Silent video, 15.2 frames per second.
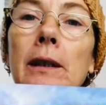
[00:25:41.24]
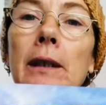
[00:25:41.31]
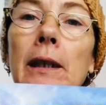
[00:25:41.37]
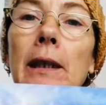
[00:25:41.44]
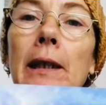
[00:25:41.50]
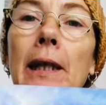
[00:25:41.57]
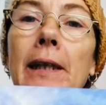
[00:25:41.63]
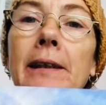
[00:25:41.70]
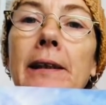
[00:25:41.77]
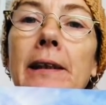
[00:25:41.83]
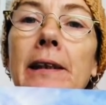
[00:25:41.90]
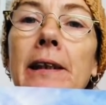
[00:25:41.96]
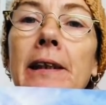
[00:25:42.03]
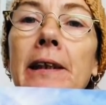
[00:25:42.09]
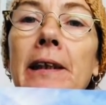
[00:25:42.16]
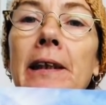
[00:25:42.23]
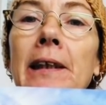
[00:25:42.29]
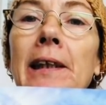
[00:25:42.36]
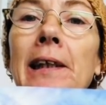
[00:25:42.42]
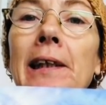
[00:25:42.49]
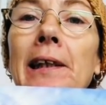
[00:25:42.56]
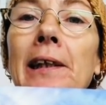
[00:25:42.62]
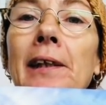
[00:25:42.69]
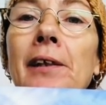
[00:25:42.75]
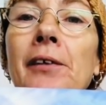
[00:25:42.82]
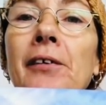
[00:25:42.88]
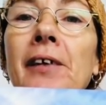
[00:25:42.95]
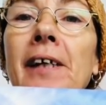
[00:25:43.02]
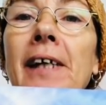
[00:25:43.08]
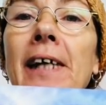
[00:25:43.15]
Cleansing,
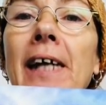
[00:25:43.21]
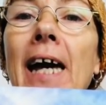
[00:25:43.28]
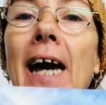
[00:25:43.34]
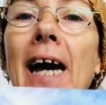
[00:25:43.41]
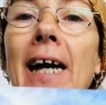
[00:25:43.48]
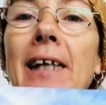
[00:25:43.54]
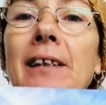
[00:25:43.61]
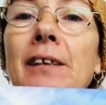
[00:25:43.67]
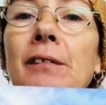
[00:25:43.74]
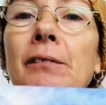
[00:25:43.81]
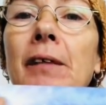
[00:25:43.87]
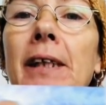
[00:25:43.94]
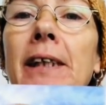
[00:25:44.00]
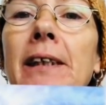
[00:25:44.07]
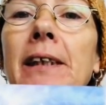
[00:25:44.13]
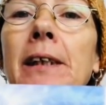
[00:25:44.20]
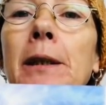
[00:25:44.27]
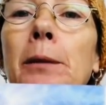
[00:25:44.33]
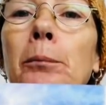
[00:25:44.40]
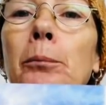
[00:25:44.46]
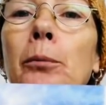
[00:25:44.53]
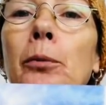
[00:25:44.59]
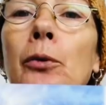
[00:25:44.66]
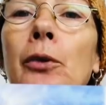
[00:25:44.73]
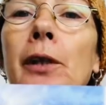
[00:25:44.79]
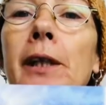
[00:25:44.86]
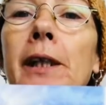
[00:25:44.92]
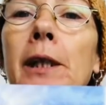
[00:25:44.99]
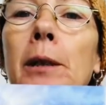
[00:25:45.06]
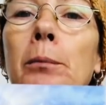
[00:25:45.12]
clearing, activating,
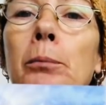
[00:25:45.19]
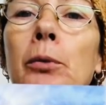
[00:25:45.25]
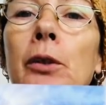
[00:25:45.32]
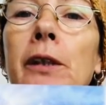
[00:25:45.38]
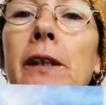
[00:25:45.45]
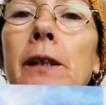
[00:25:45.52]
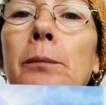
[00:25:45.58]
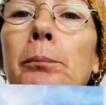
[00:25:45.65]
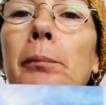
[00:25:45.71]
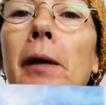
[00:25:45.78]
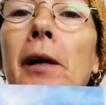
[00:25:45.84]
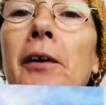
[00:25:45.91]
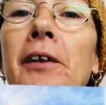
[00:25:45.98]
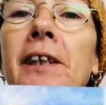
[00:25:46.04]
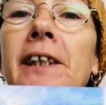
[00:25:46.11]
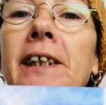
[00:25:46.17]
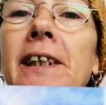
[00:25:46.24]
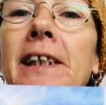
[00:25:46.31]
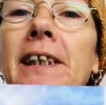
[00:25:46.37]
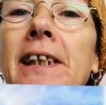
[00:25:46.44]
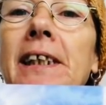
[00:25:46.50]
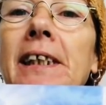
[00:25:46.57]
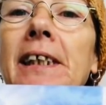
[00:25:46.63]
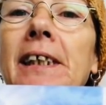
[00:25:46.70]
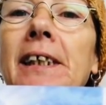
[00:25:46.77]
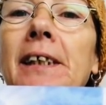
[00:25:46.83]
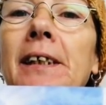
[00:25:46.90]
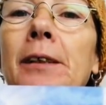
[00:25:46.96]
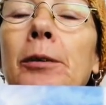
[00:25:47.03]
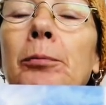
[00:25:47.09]
bringing prosperity
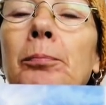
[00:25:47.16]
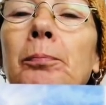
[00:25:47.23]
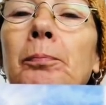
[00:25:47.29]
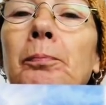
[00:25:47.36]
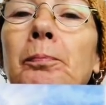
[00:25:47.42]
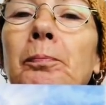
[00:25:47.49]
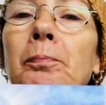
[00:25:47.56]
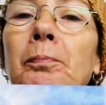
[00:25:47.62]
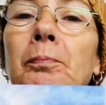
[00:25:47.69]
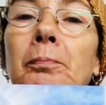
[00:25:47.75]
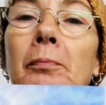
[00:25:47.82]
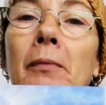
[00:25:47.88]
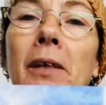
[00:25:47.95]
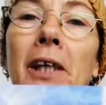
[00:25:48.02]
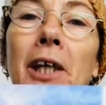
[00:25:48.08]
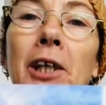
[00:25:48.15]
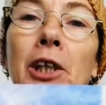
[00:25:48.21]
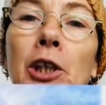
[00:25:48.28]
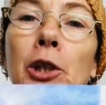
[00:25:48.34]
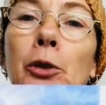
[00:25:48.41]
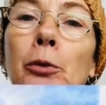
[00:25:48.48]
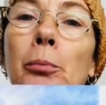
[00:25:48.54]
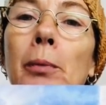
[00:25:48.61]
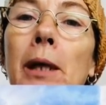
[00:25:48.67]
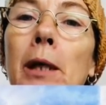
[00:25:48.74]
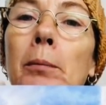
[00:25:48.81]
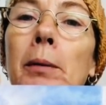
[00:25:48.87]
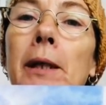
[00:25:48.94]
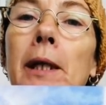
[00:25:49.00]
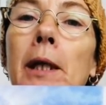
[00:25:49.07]
in. And you may
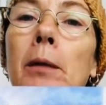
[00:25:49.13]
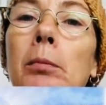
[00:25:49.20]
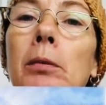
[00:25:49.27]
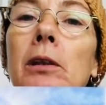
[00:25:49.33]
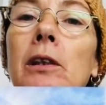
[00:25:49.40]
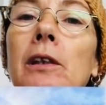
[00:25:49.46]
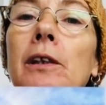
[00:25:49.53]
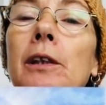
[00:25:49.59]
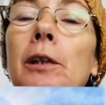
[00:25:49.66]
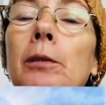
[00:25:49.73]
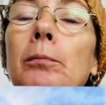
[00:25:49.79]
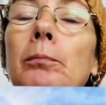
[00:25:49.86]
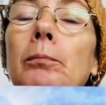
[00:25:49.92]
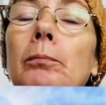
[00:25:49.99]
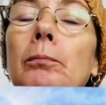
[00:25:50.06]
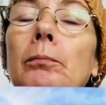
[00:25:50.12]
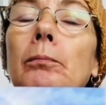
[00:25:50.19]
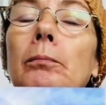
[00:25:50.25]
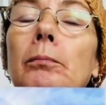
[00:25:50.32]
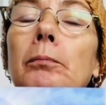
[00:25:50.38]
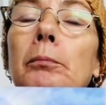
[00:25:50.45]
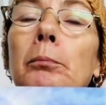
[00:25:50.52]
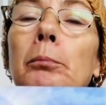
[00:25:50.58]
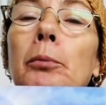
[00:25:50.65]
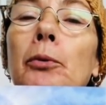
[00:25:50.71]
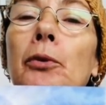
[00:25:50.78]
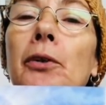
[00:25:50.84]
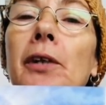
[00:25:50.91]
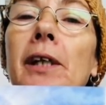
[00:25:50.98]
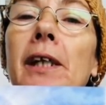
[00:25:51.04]
be able to
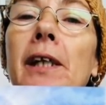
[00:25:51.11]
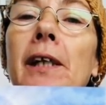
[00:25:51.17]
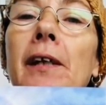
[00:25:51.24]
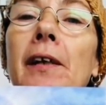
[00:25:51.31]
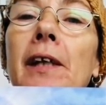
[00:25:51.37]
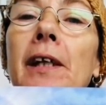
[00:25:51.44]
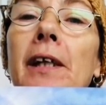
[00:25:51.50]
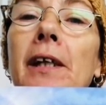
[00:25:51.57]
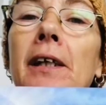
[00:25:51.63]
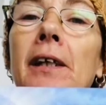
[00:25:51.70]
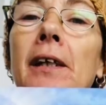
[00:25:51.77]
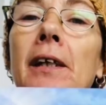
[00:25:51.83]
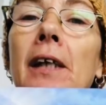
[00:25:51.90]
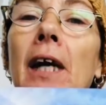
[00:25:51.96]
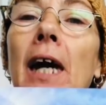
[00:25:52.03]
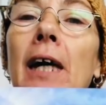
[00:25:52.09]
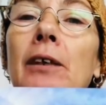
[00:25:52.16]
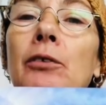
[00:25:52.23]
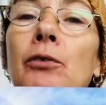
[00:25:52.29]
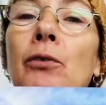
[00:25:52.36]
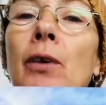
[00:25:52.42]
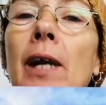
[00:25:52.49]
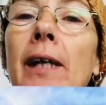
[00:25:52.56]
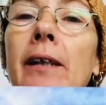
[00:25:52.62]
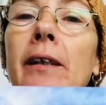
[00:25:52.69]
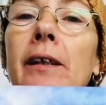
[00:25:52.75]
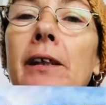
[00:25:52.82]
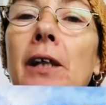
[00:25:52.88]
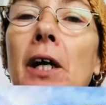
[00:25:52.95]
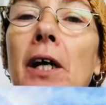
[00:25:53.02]
breathe in and
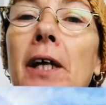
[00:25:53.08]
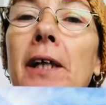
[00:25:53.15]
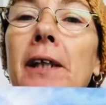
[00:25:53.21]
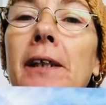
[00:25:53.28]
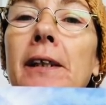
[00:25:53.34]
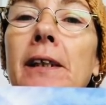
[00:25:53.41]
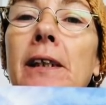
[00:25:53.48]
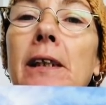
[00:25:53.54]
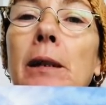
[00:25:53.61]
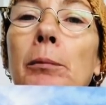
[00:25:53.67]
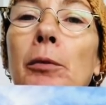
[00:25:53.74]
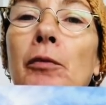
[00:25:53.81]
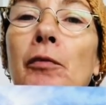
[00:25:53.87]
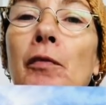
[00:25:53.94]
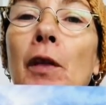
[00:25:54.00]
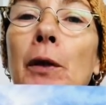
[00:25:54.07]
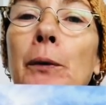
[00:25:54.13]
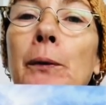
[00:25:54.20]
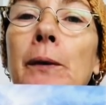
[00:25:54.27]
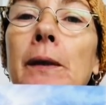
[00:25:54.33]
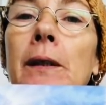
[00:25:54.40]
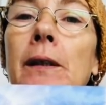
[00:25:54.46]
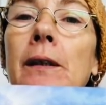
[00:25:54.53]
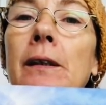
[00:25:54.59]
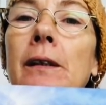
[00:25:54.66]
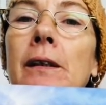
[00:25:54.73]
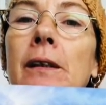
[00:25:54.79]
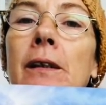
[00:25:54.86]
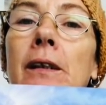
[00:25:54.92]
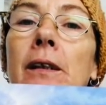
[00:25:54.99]
recognize some of those
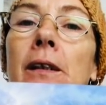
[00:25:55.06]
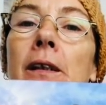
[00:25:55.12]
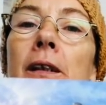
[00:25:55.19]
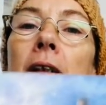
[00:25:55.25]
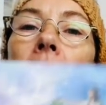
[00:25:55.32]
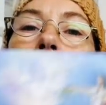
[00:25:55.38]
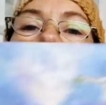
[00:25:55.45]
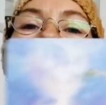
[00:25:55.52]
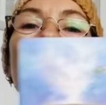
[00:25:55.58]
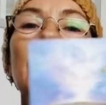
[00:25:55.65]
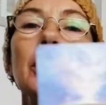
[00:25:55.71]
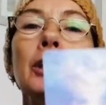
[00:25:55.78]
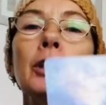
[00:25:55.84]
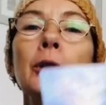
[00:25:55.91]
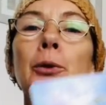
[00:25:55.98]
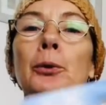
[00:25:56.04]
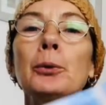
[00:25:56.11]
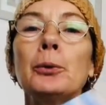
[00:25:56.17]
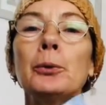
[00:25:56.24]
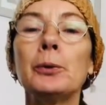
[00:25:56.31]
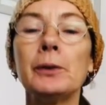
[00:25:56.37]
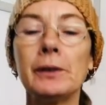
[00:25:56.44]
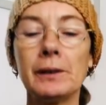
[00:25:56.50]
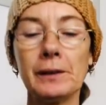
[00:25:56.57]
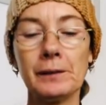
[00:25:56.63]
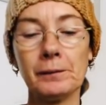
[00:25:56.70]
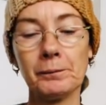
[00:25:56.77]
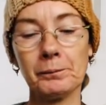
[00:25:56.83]
used.